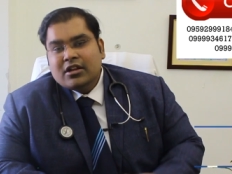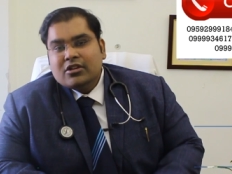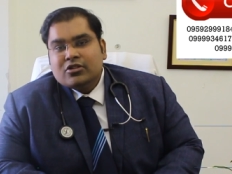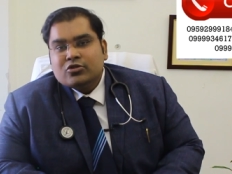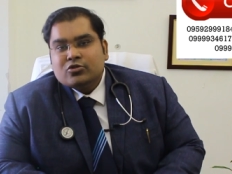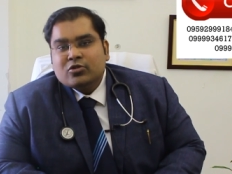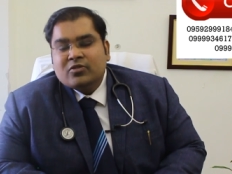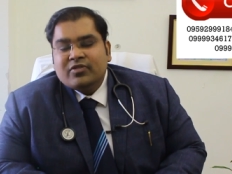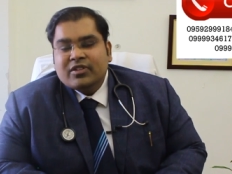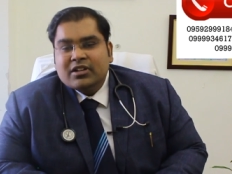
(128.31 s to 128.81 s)

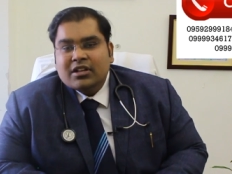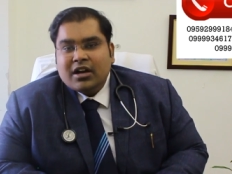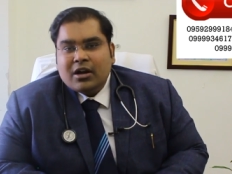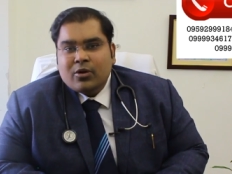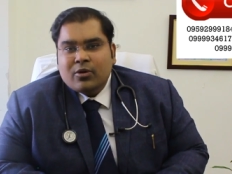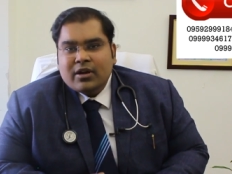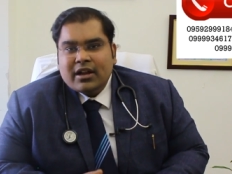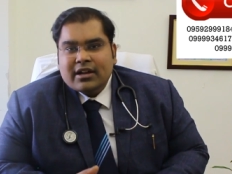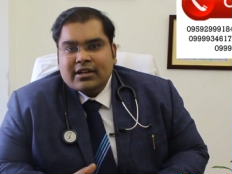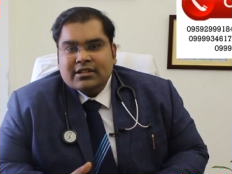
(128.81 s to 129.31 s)
So
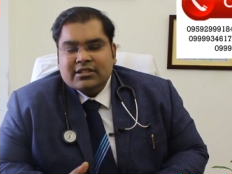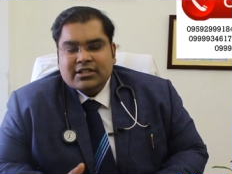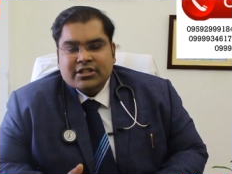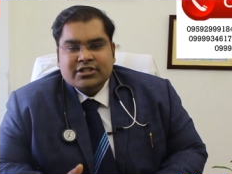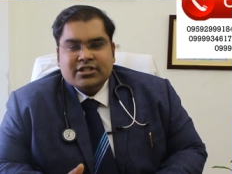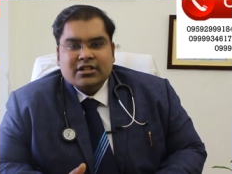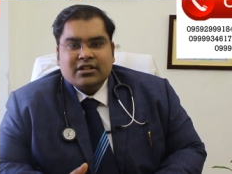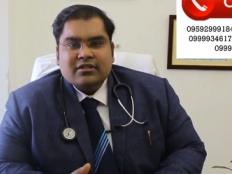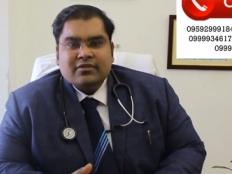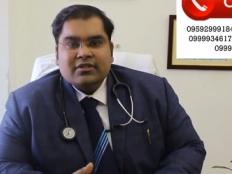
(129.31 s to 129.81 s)
without an
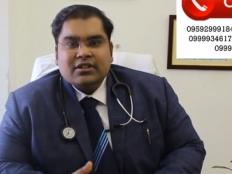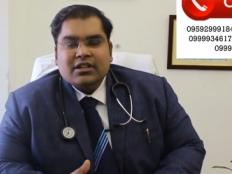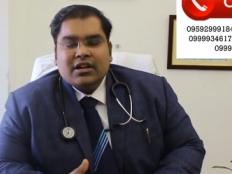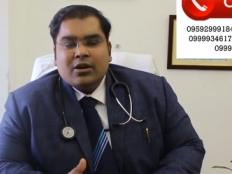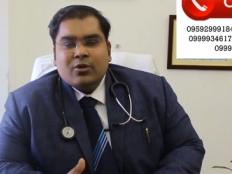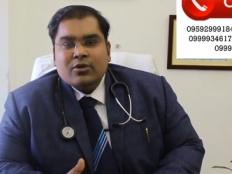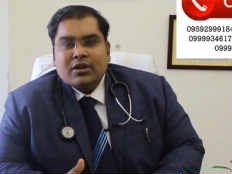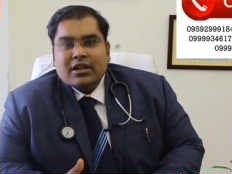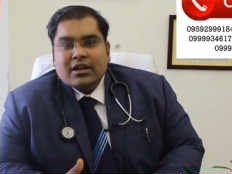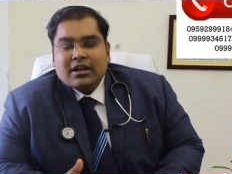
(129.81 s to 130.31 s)
incision,
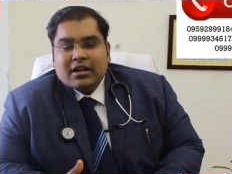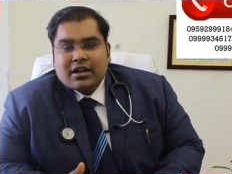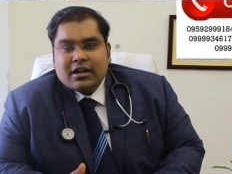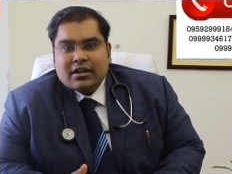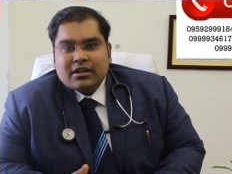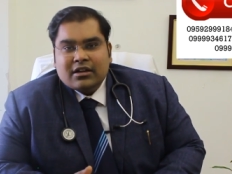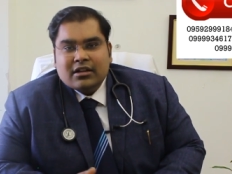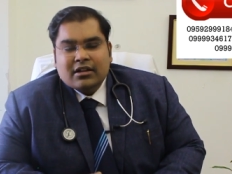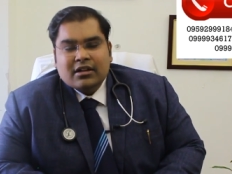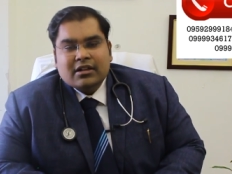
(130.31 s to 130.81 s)
without a
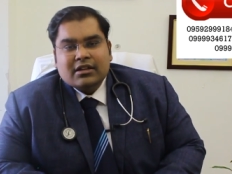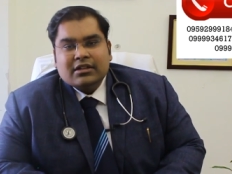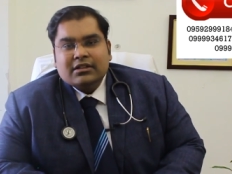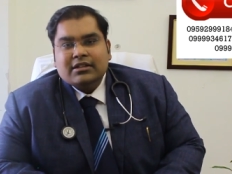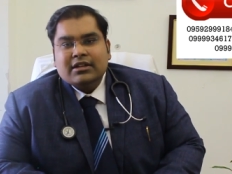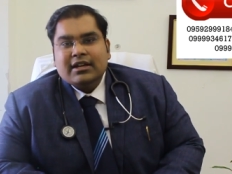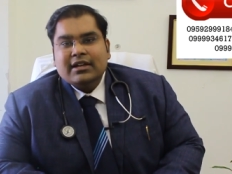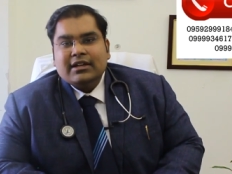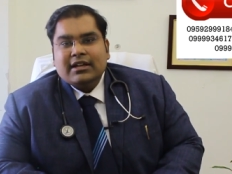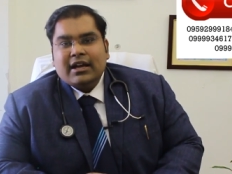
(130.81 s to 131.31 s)
cut,
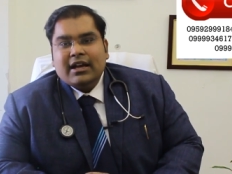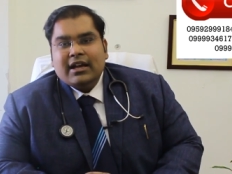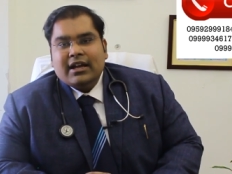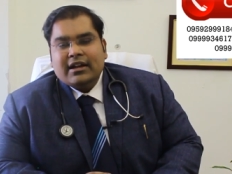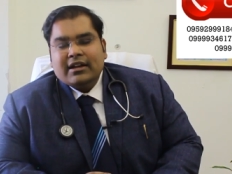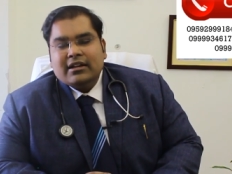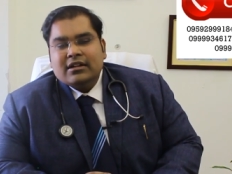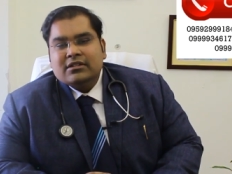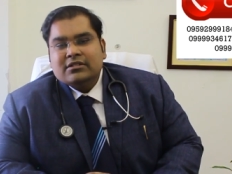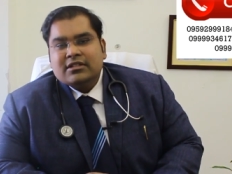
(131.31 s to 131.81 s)
the entire
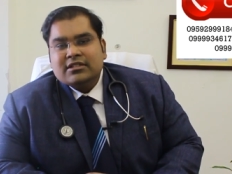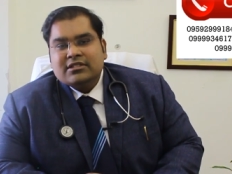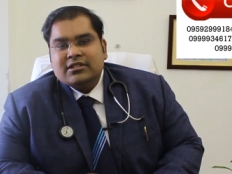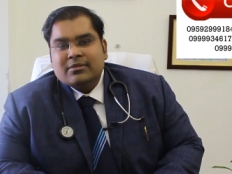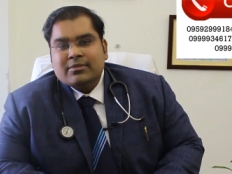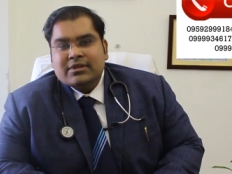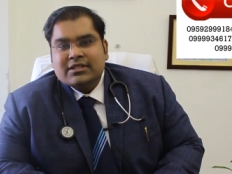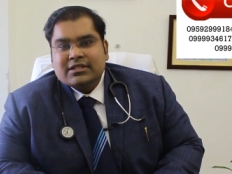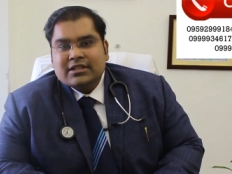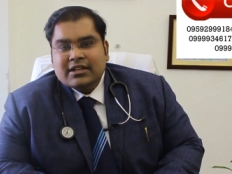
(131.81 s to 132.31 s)
renal
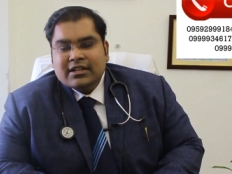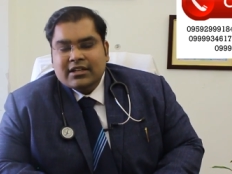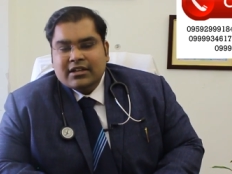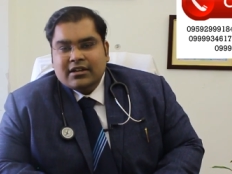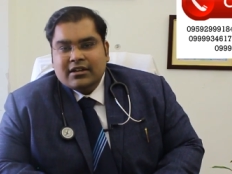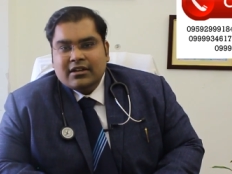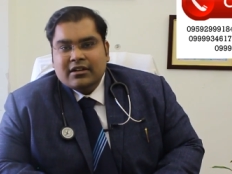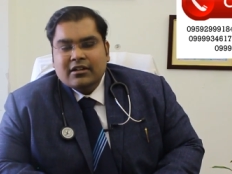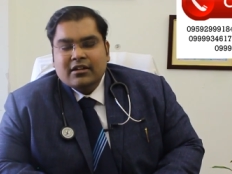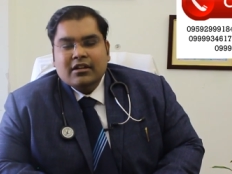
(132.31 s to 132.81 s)
system is
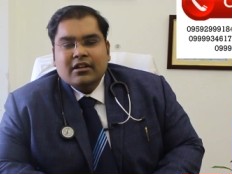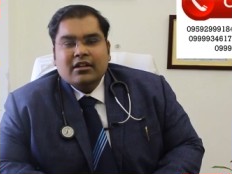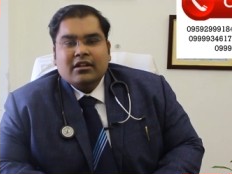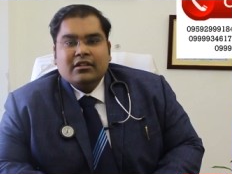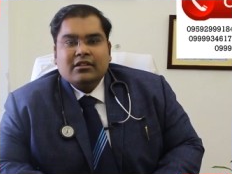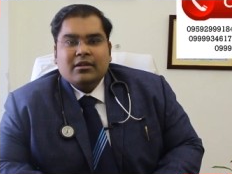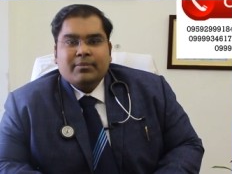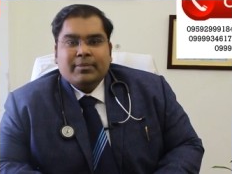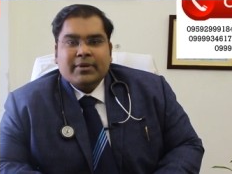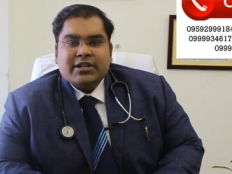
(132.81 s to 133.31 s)
cleared,
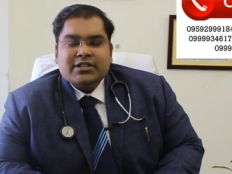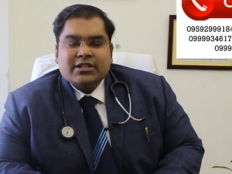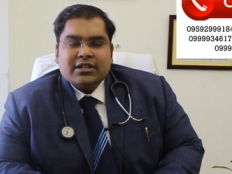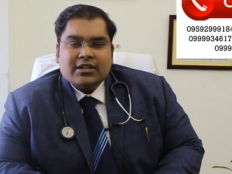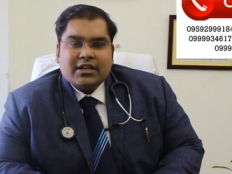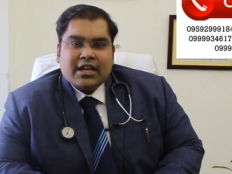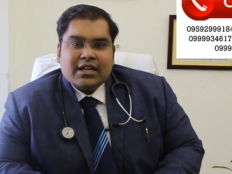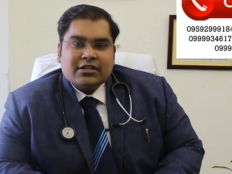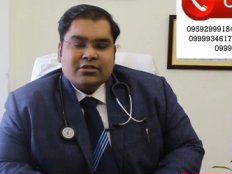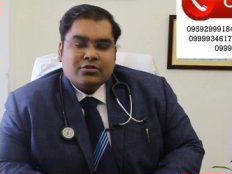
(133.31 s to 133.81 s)
the
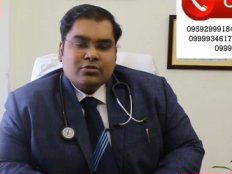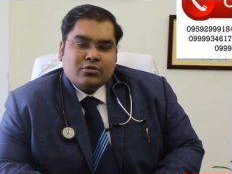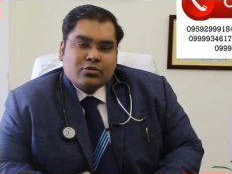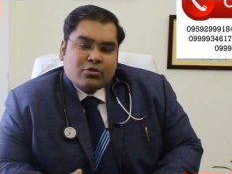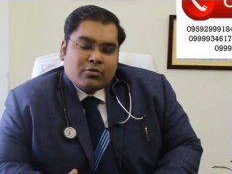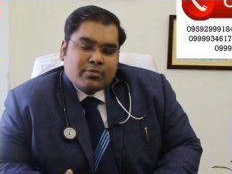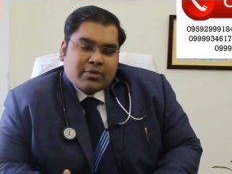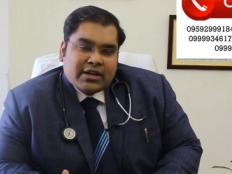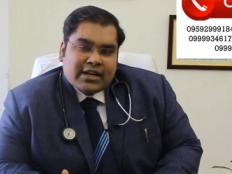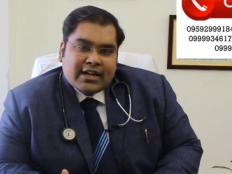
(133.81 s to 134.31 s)
patient has
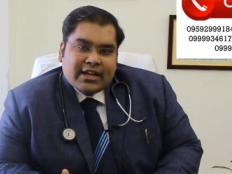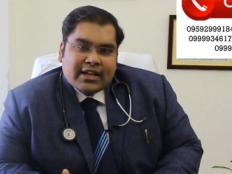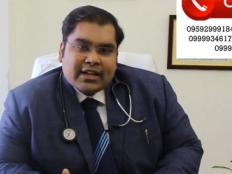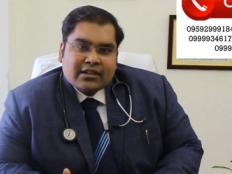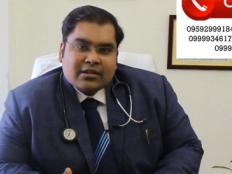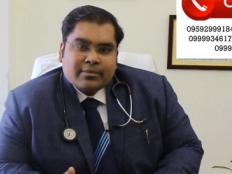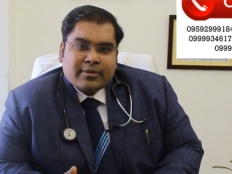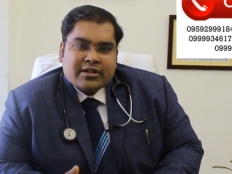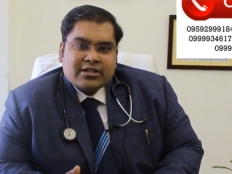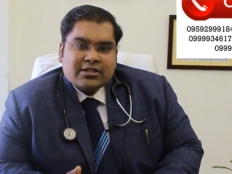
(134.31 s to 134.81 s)
no
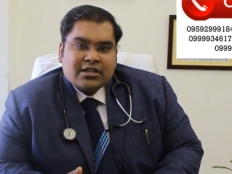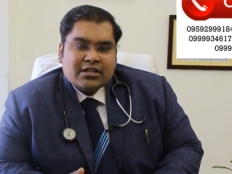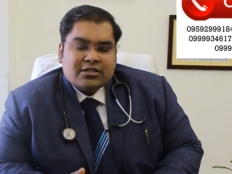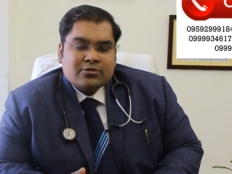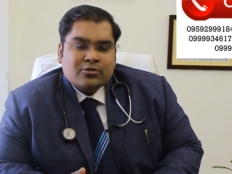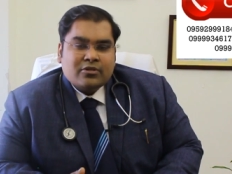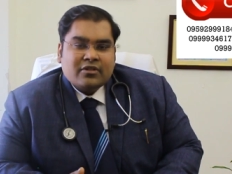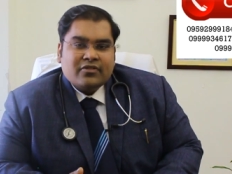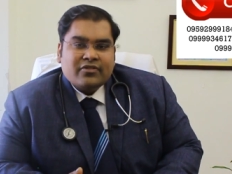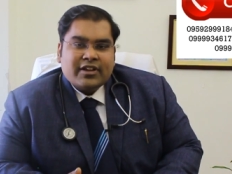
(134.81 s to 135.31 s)
bleeding, the patient has
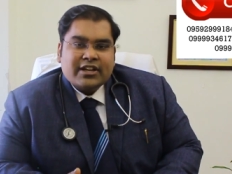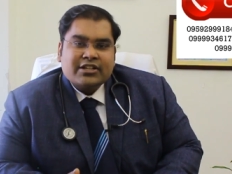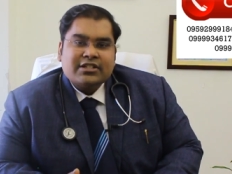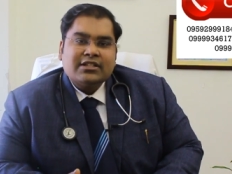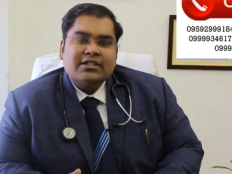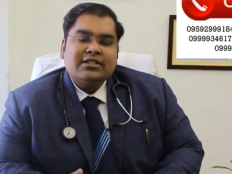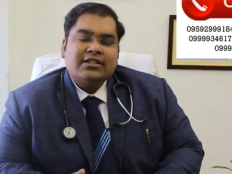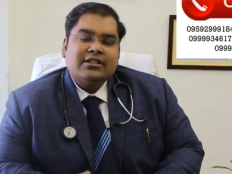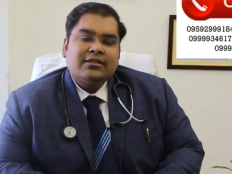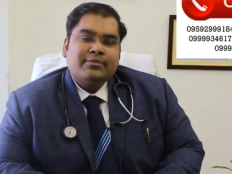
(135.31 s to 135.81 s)
no
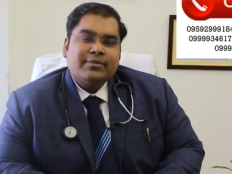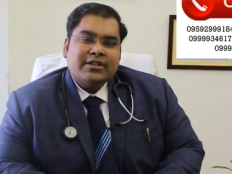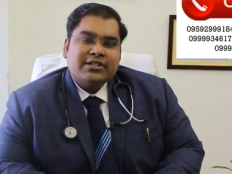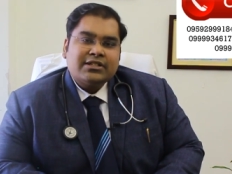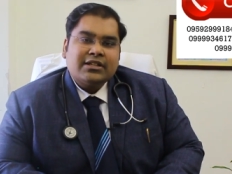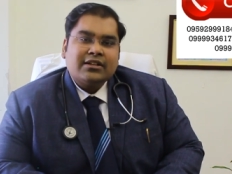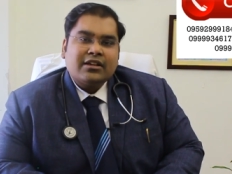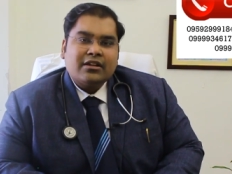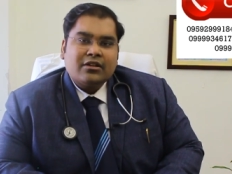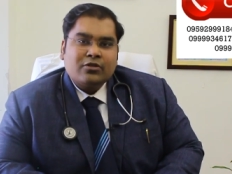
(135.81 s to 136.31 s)
infection, and the
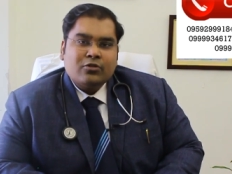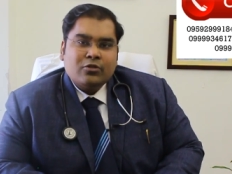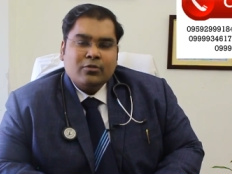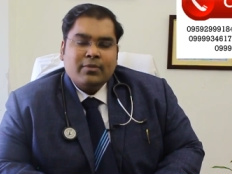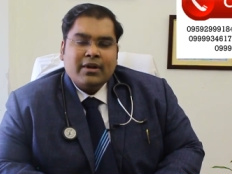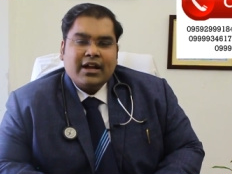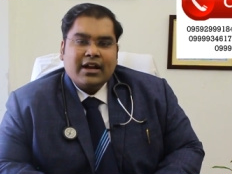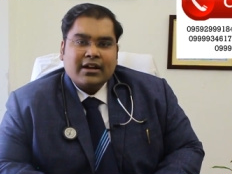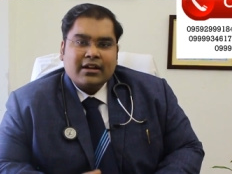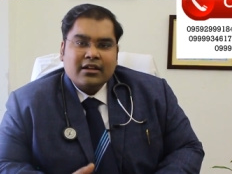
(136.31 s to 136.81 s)
patient can go
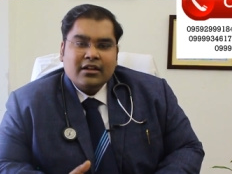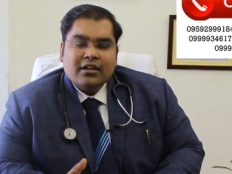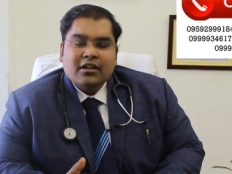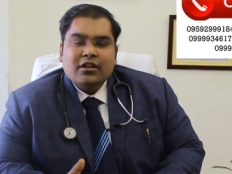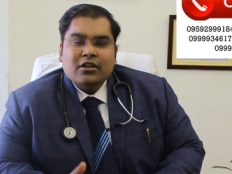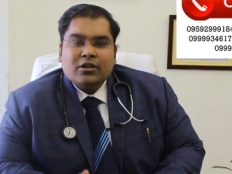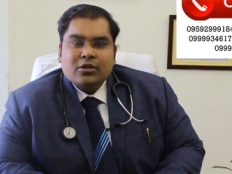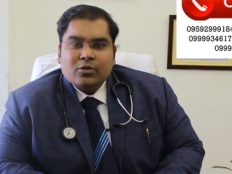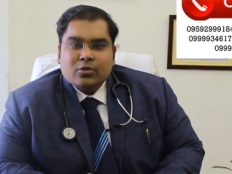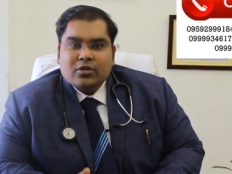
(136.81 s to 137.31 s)
back
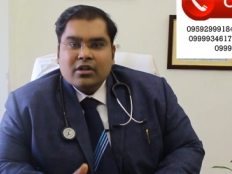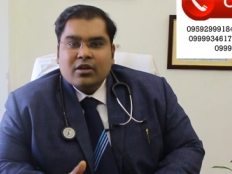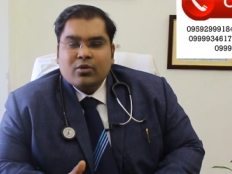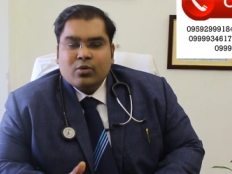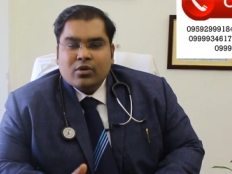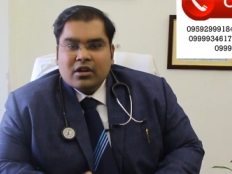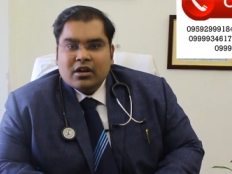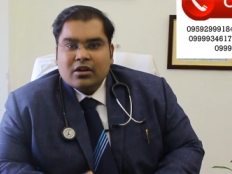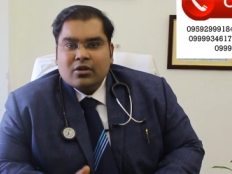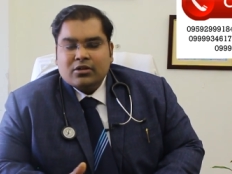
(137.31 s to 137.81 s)
to their
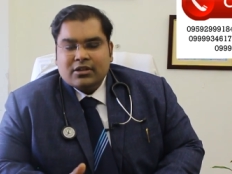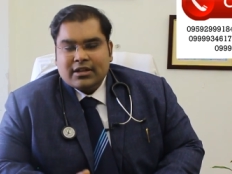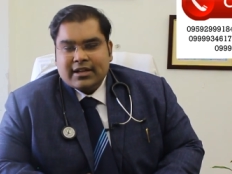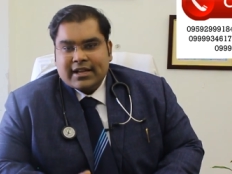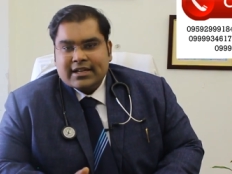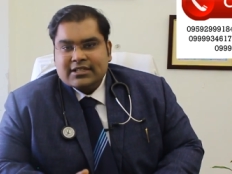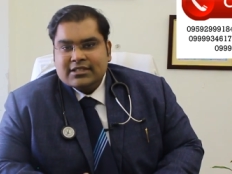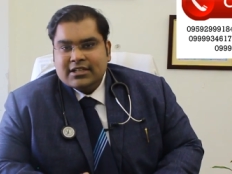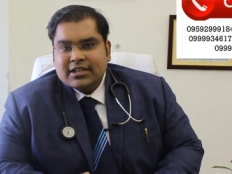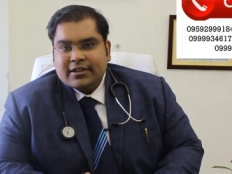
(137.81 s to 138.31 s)
work on the
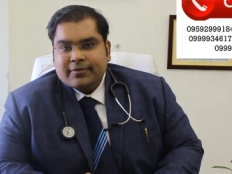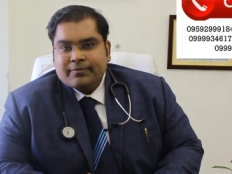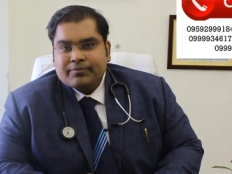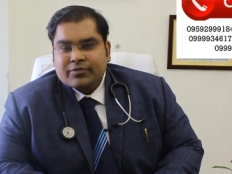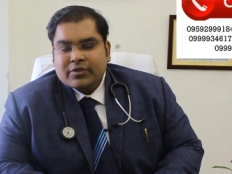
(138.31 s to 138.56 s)
next day.